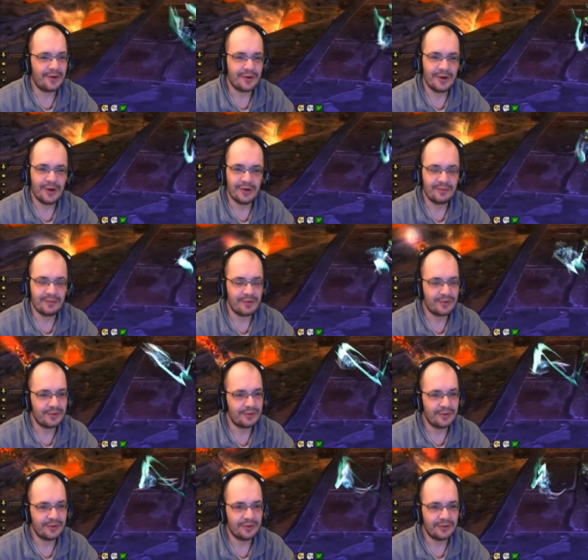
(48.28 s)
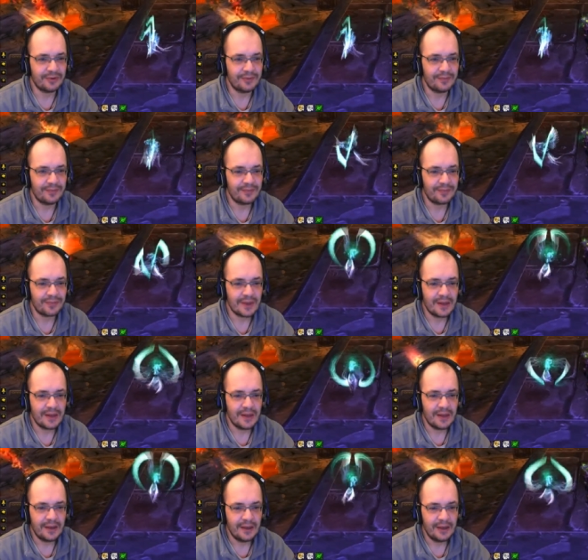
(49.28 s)
I got owned with the turtle.
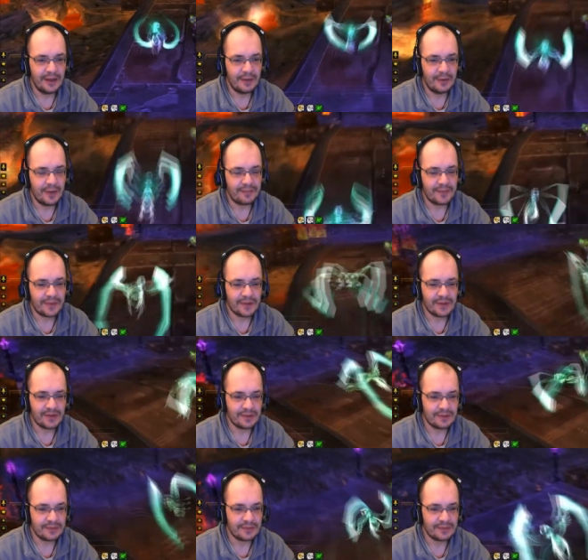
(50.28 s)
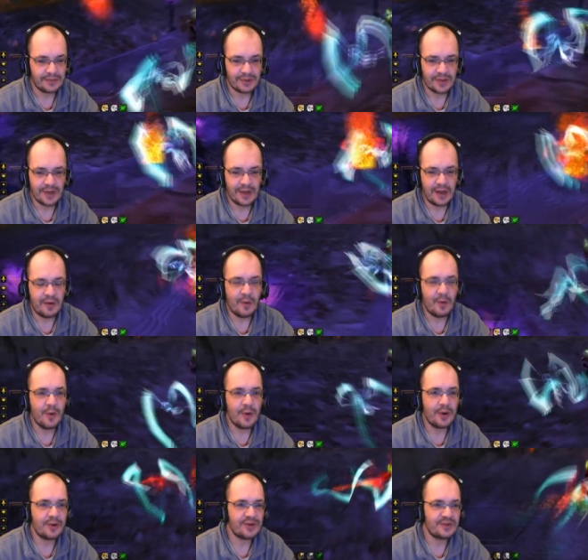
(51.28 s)
Anyway, so now
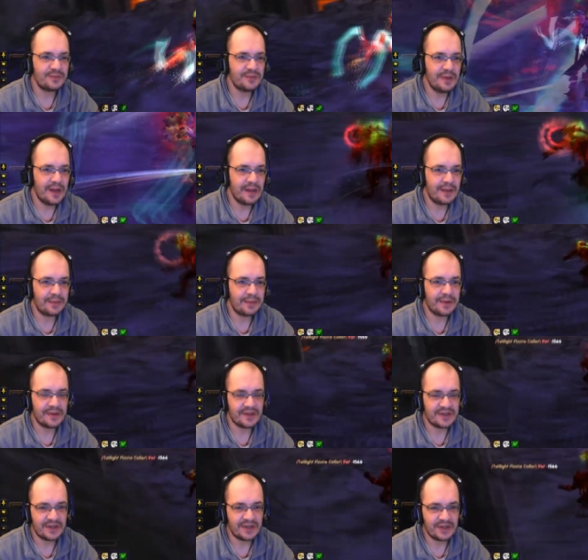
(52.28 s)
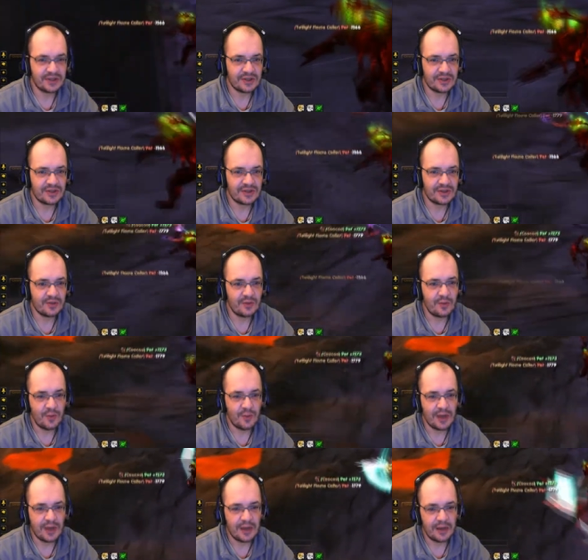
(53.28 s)
we're going to speed up the sections
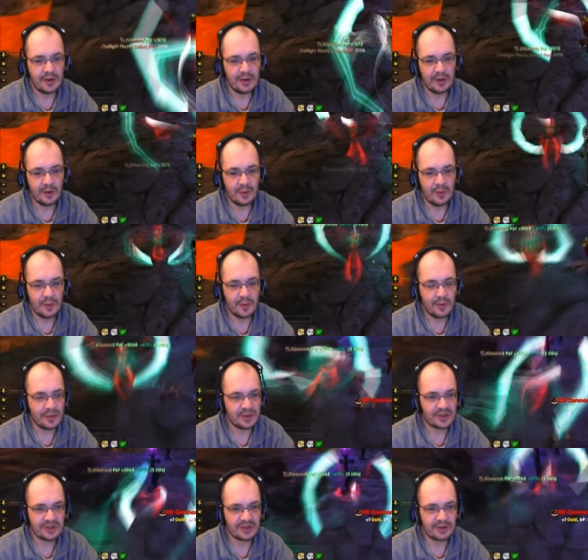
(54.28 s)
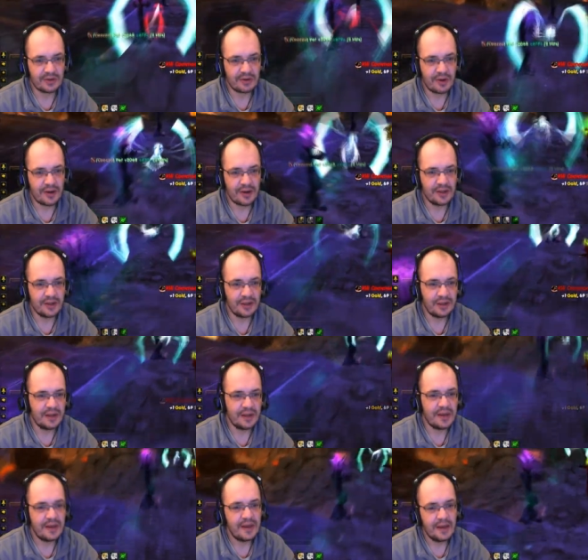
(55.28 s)
where we were just grinding,
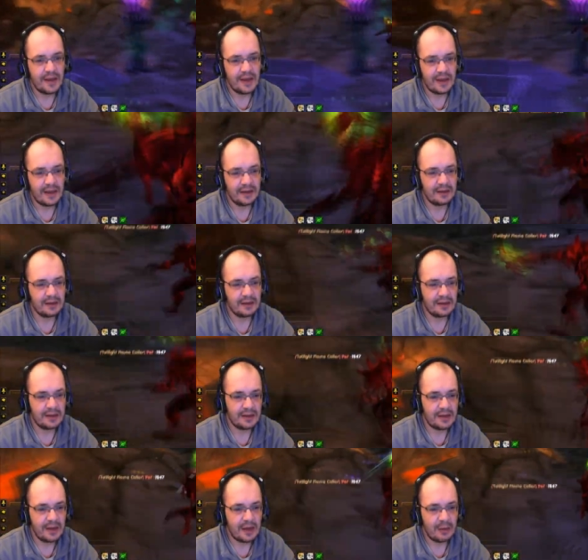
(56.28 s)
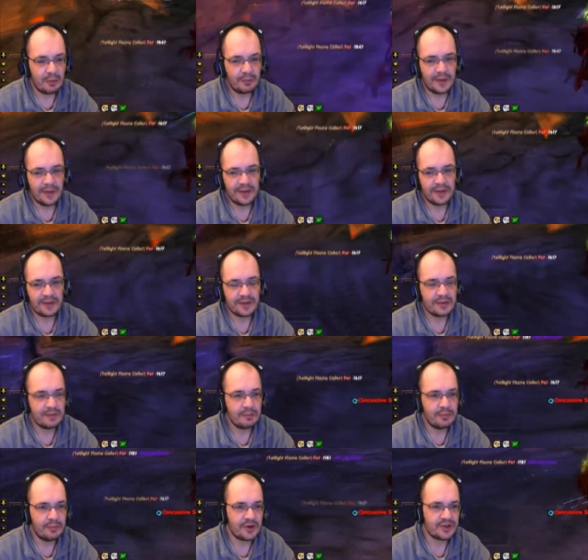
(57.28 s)
and I will play the
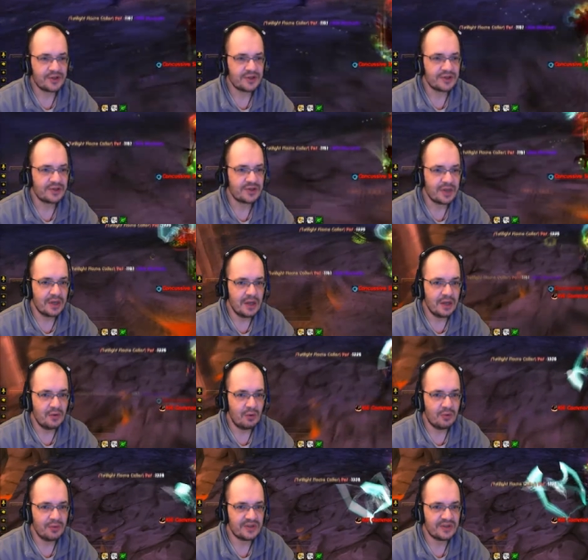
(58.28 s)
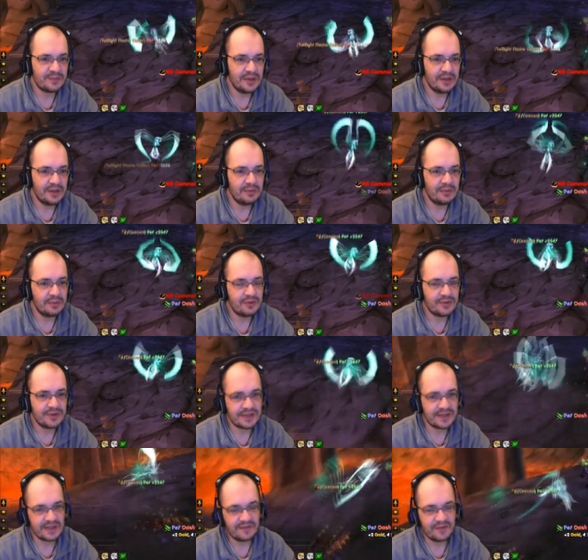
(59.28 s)
bosses in normal speed
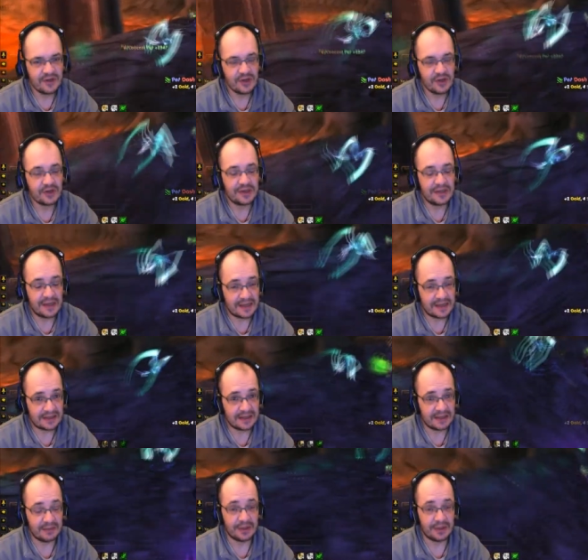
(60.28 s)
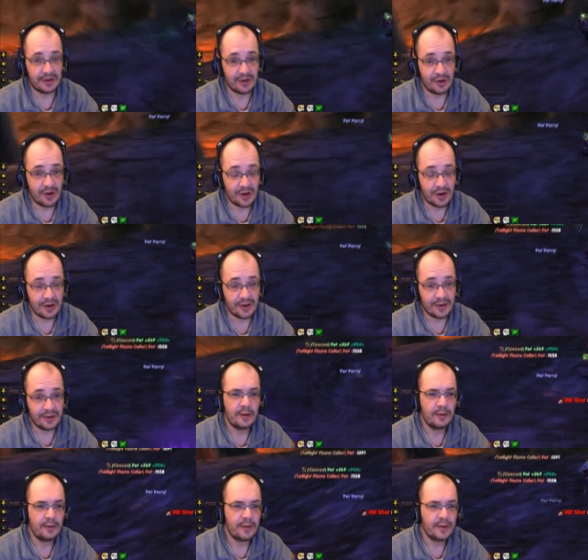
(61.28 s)
because this video does get a bit long.
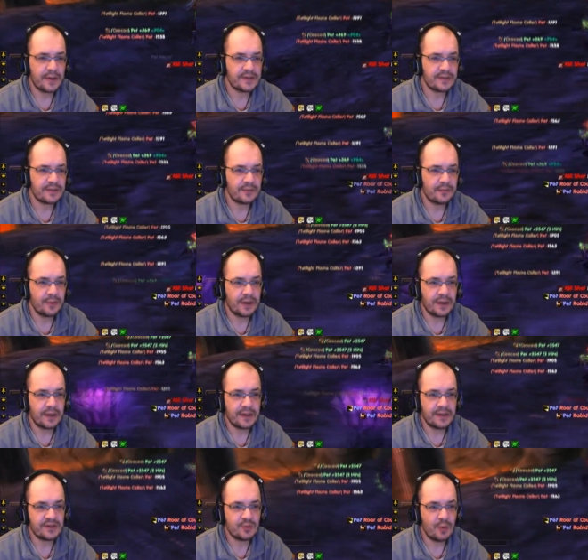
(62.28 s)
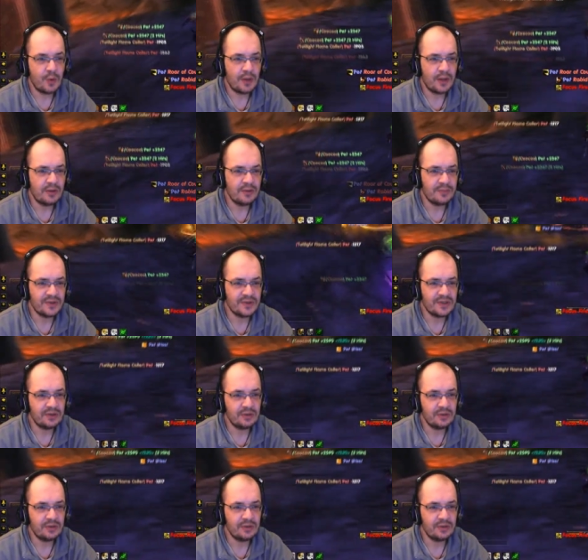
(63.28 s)
Right, some quick hints. While